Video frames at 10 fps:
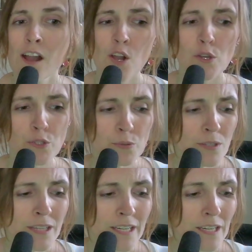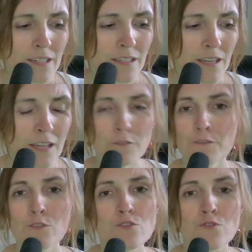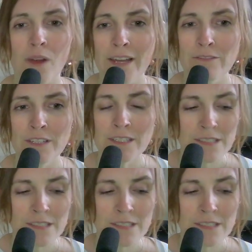you would, like, if you're driving,